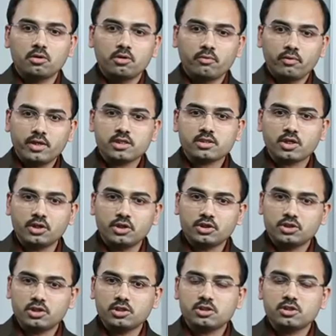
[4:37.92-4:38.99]
various
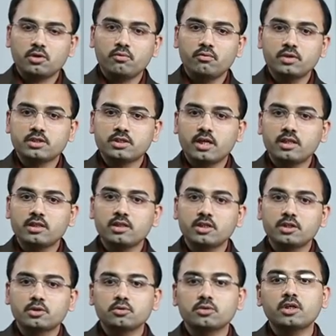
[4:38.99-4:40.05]
conditions which can
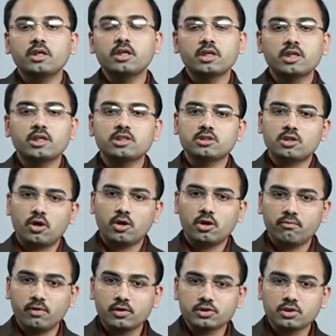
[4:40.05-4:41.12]
lead to the increased thyroid
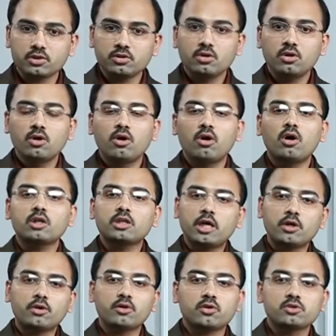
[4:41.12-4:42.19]
function, or
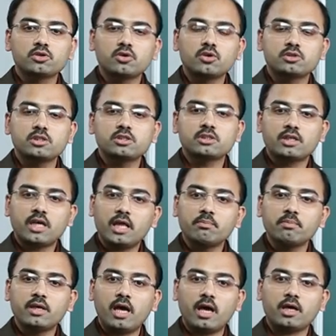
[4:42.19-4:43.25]
thyrotoxicosis can
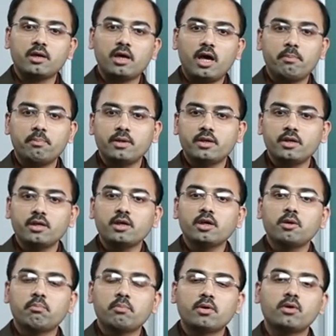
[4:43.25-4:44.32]
be
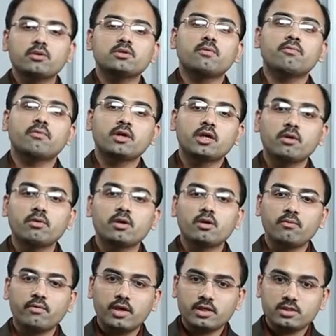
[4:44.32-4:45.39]
appearing because of giving
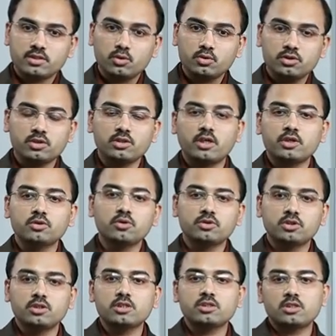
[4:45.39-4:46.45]
of
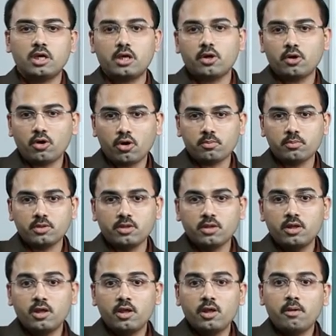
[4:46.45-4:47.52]
exogenous thyroid hormone.
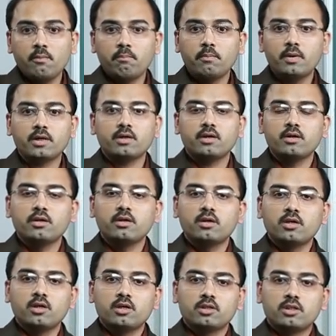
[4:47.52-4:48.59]
But
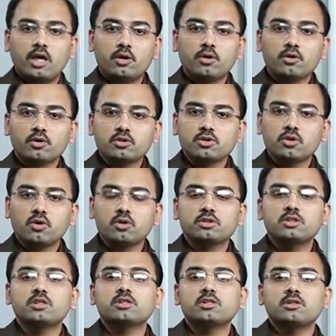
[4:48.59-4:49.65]

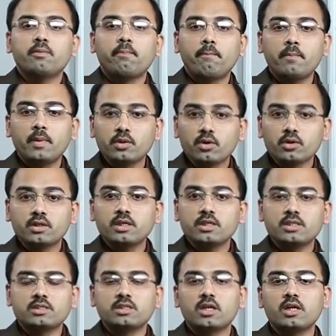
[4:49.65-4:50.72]
thyrotoxicosis may not
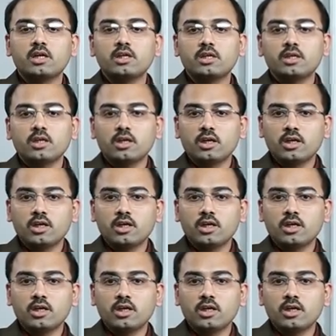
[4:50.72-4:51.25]
necessarily